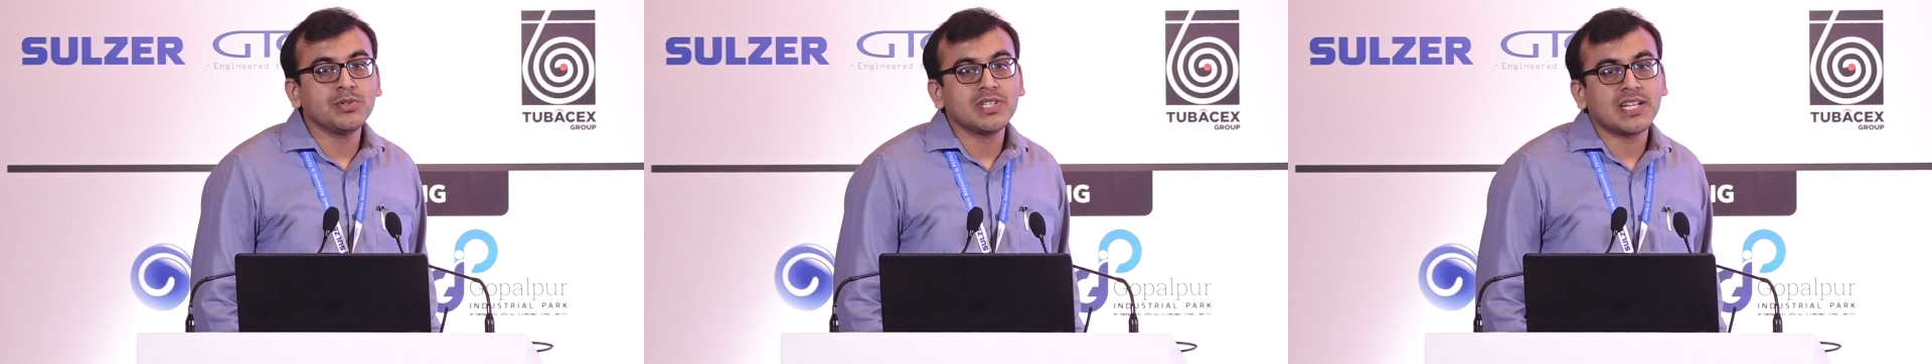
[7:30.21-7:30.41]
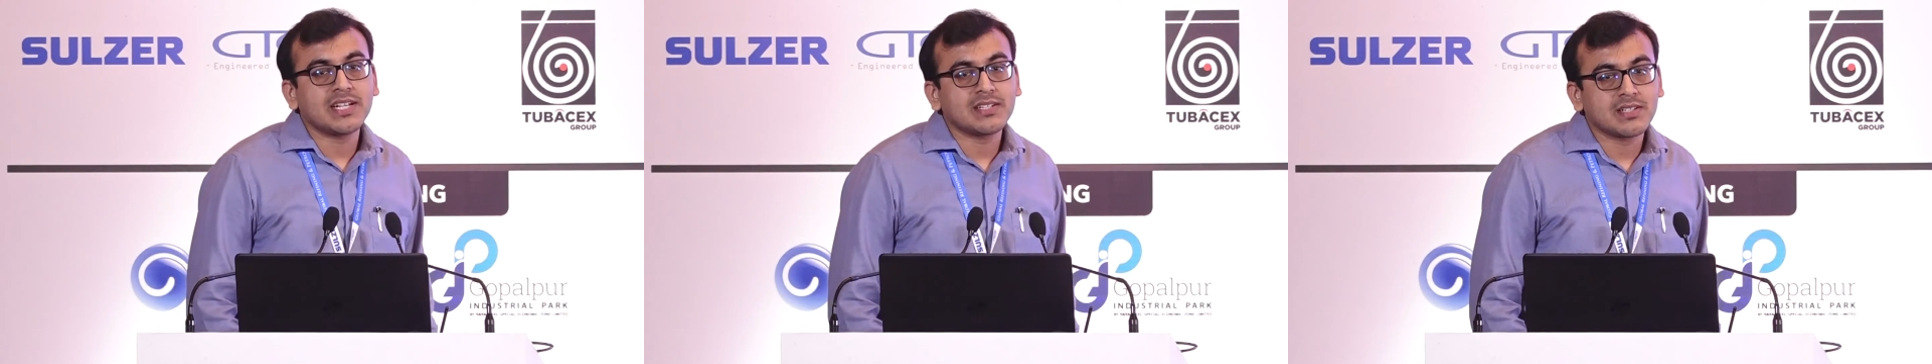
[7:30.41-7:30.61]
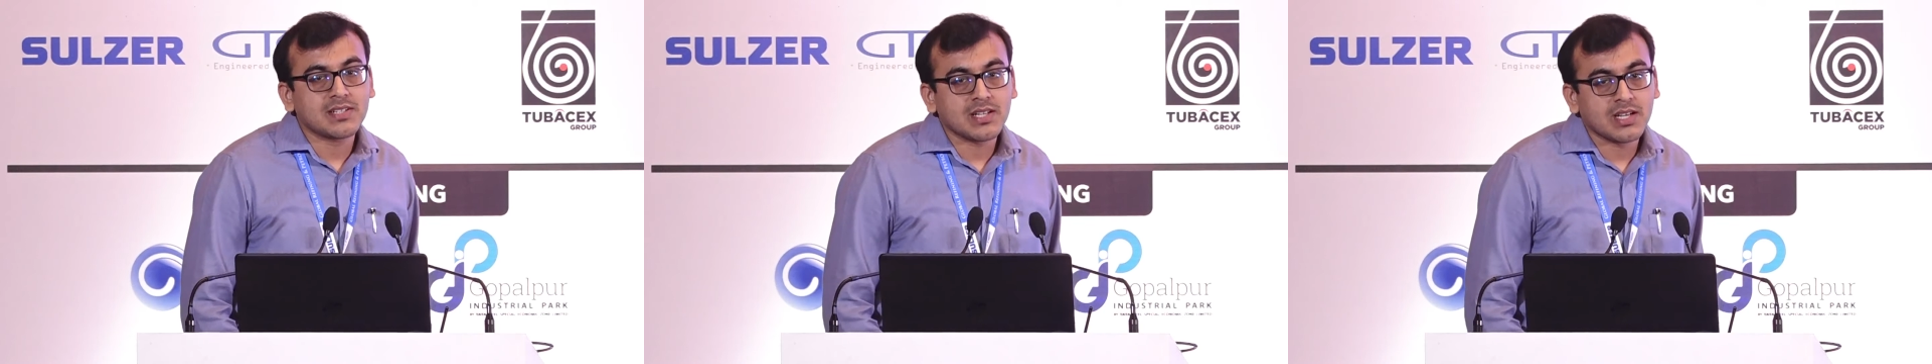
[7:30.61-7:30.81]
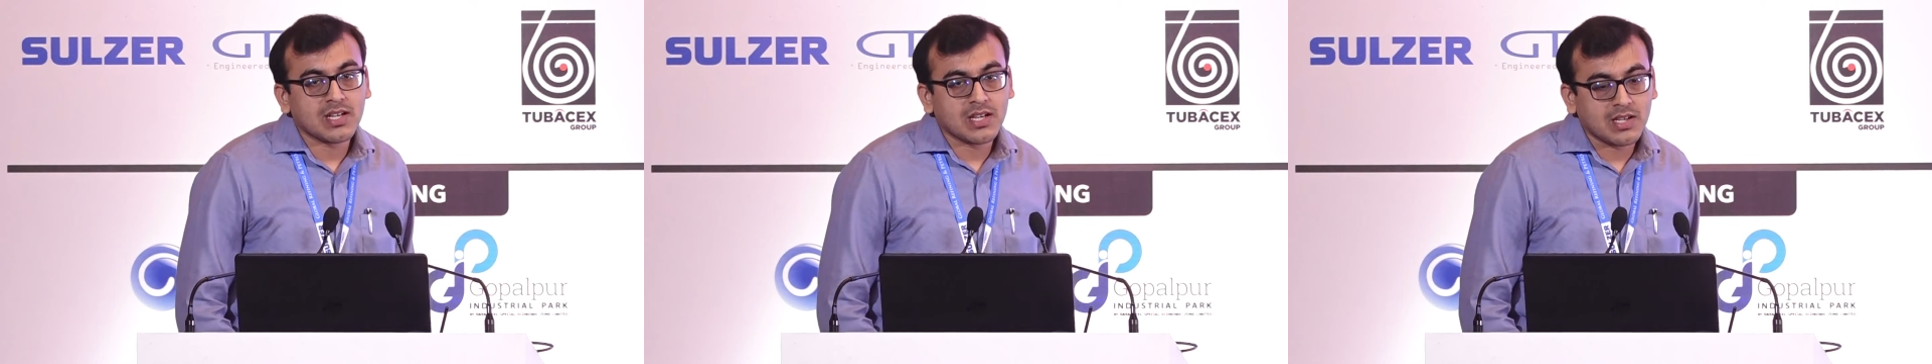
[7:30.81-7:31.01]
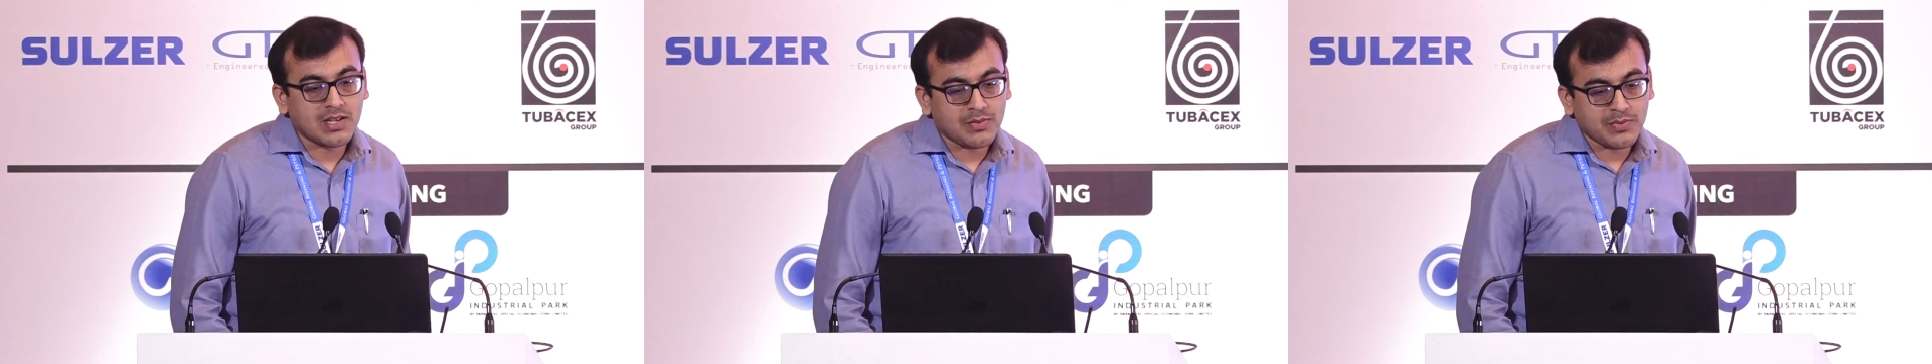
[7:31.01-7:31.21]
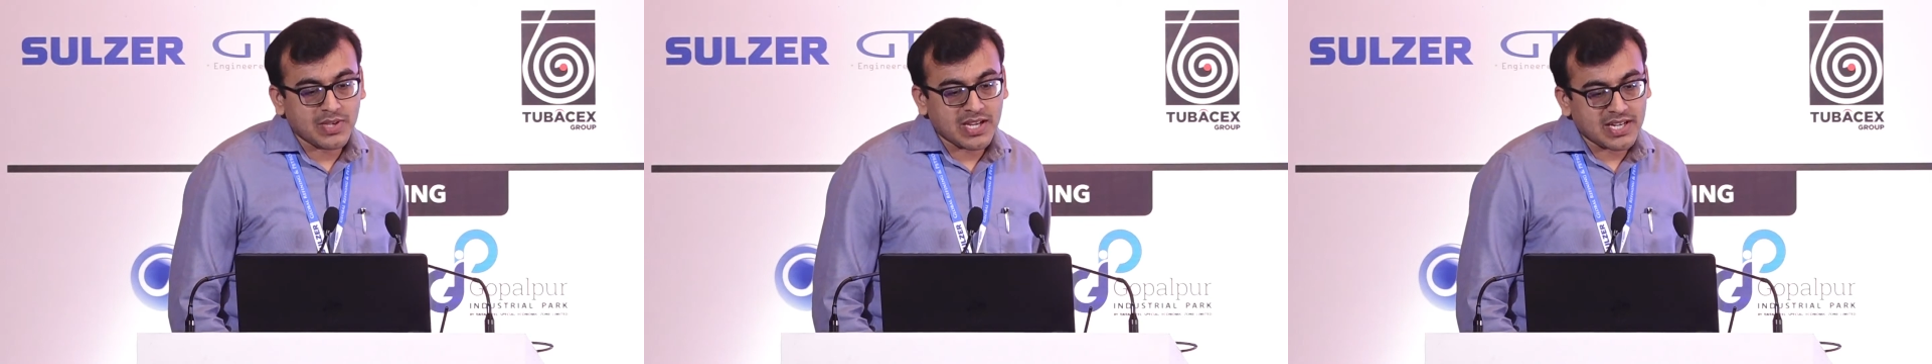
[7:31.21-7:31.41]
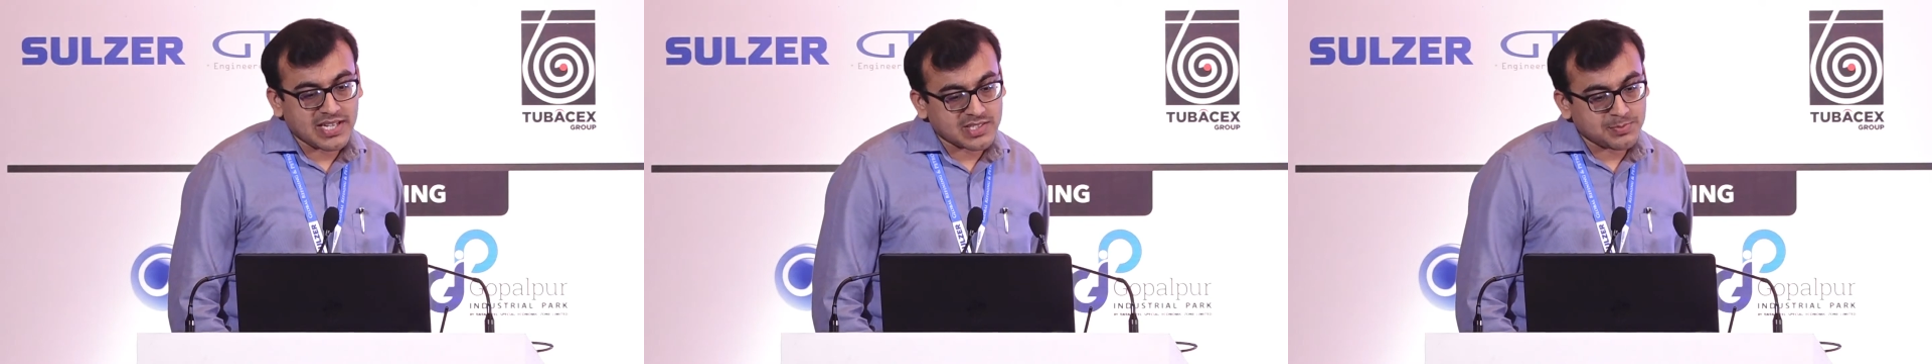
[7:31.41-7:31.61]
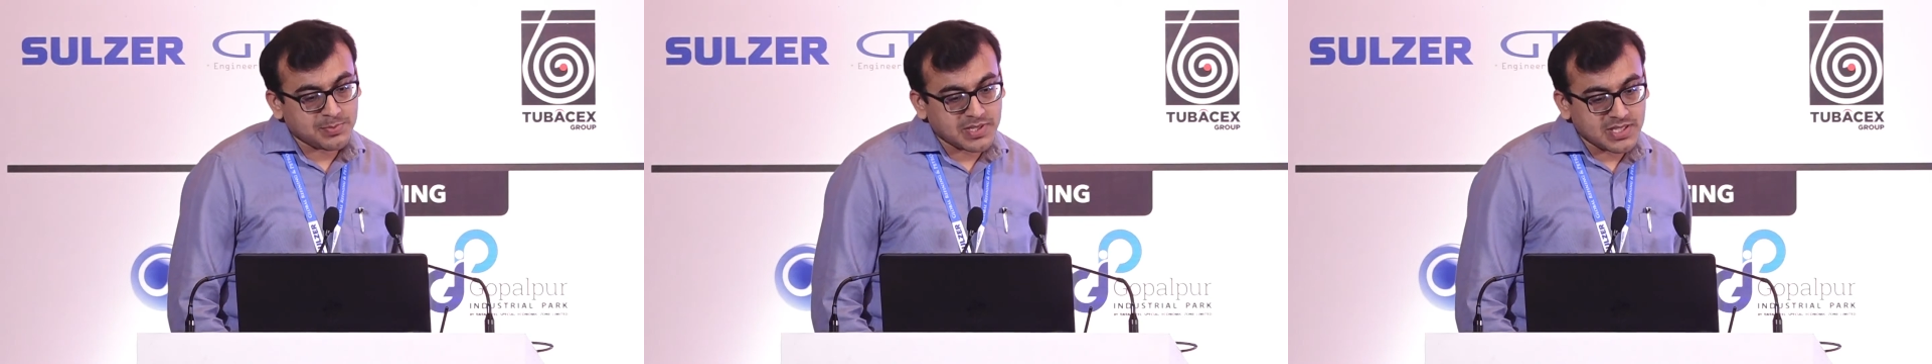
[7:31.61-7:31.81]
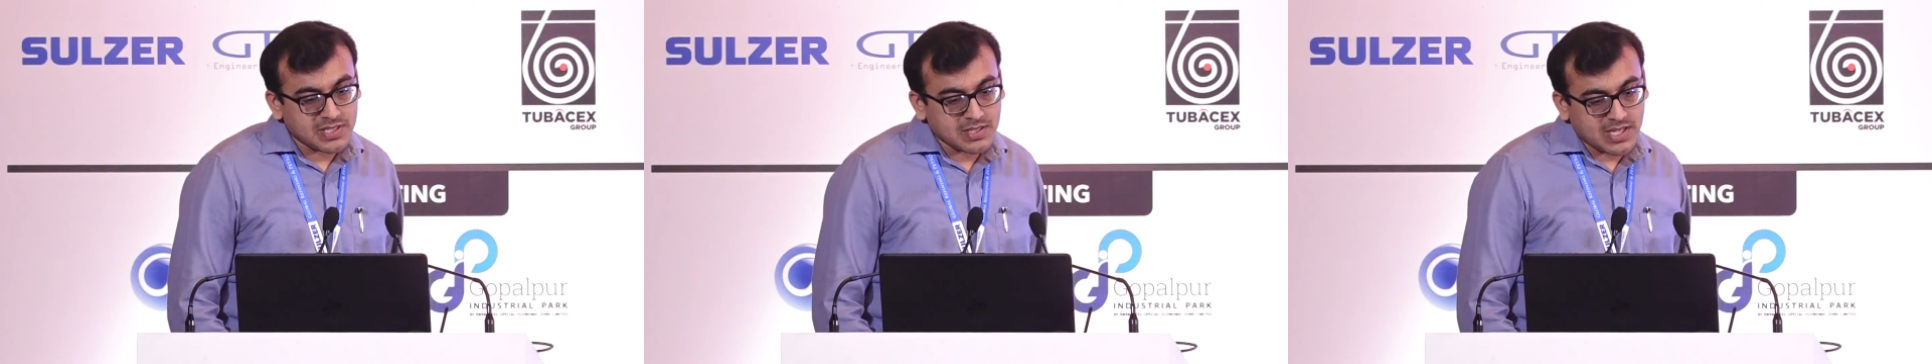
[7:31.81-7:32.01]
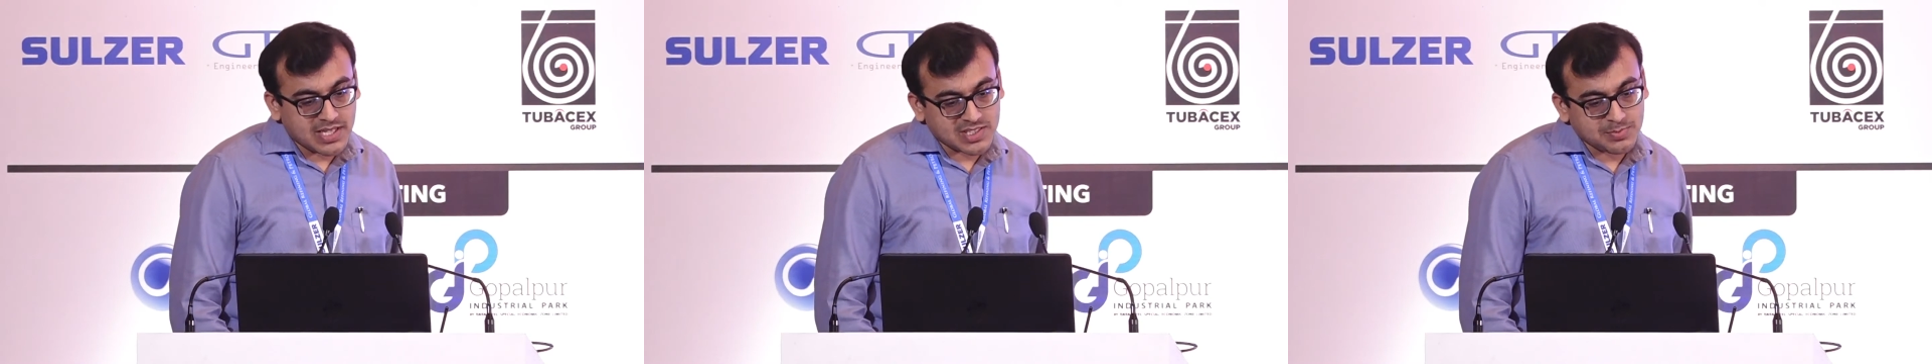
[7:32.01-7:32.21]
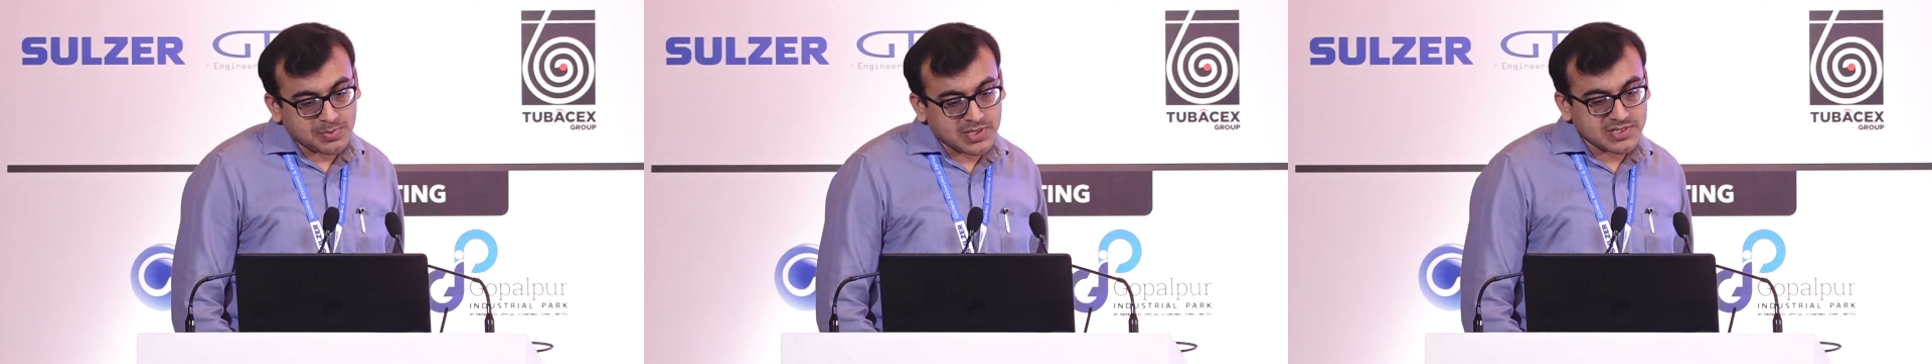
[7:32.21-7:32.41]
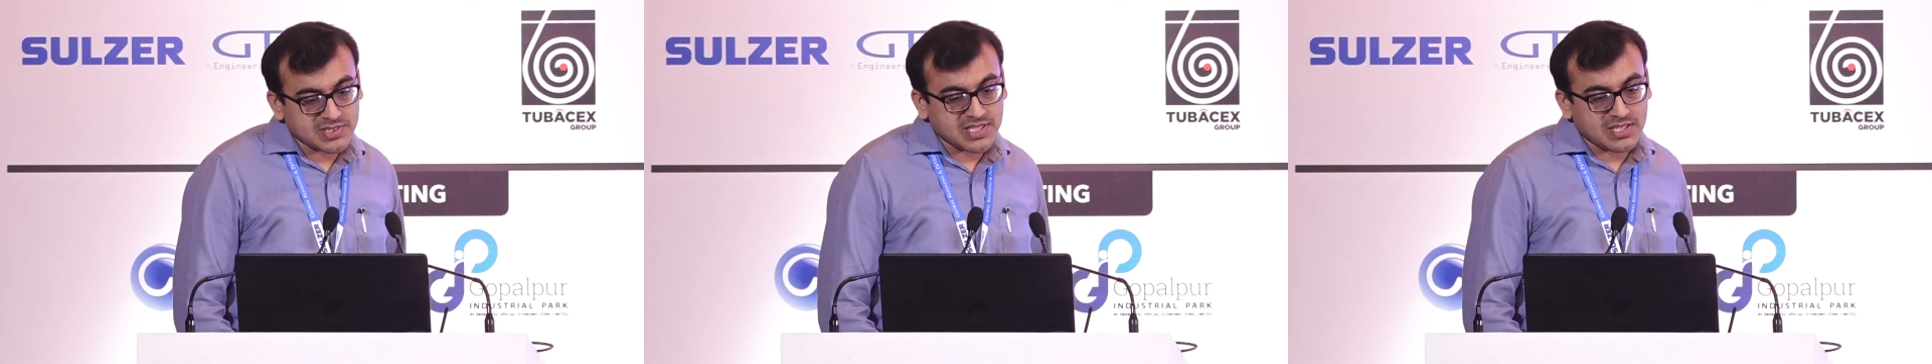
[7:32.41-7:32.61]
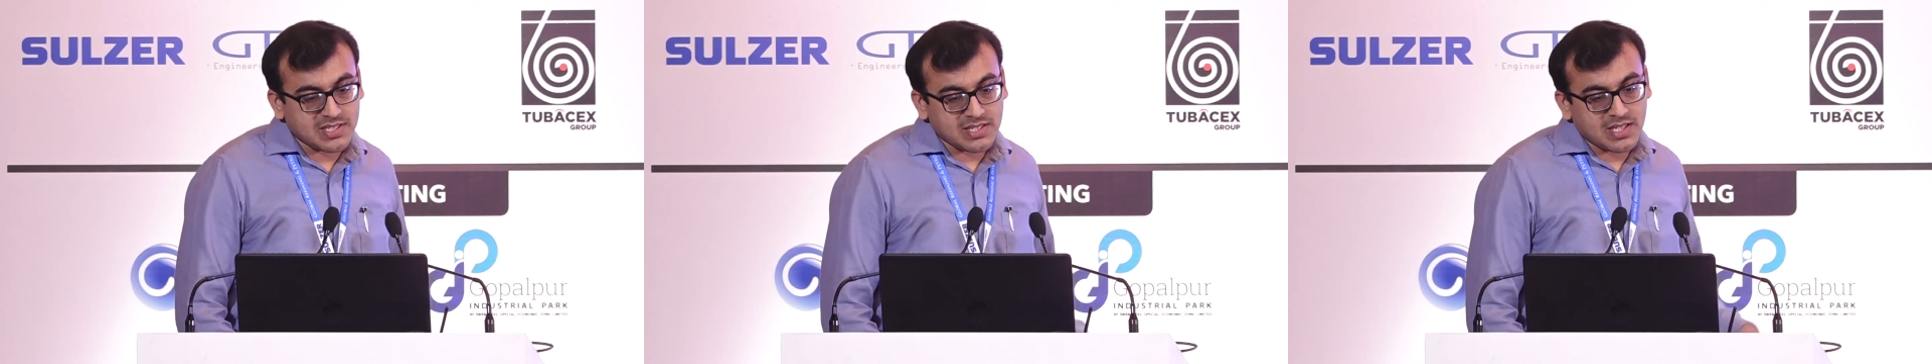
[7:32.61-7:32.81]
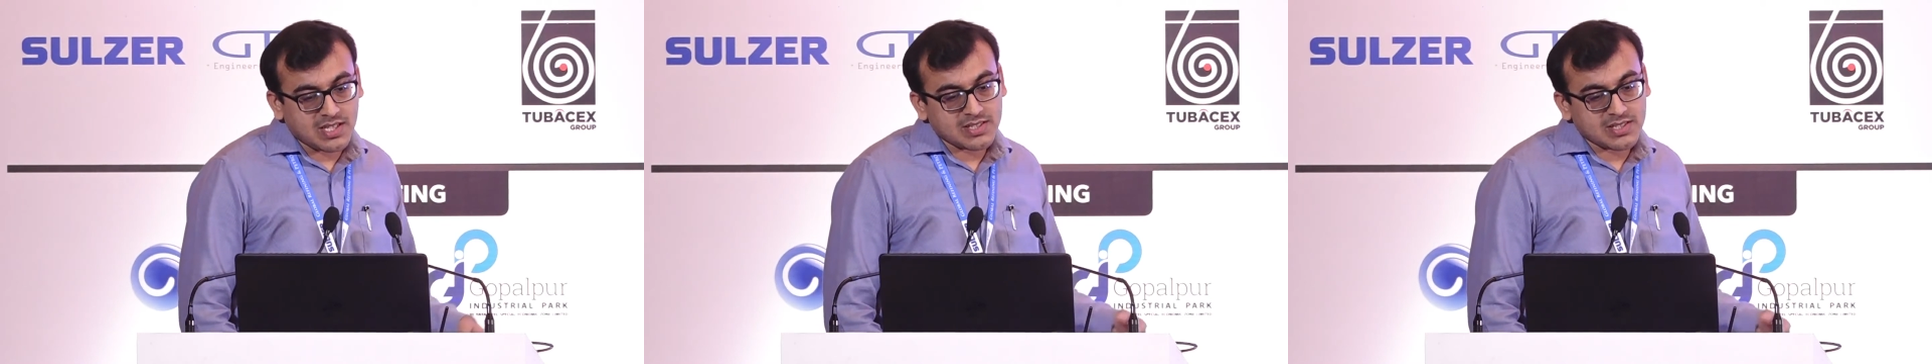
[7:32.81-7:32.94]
that we are experts in